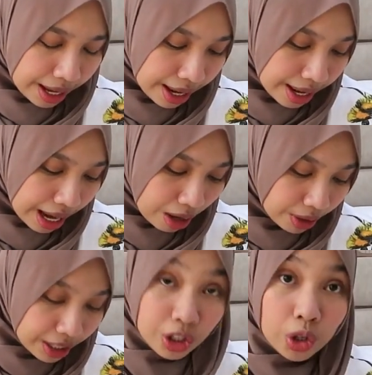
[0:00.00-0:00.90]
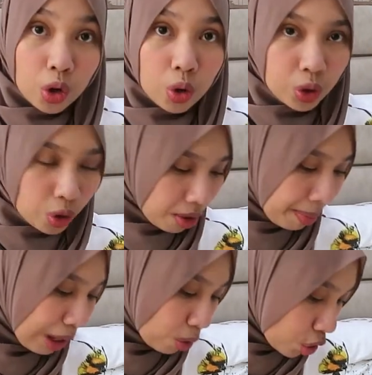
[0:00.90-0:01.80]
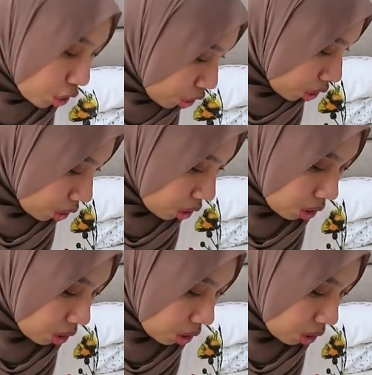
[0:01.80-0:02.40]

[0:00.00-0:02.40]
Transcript: And now let's go to the pouch.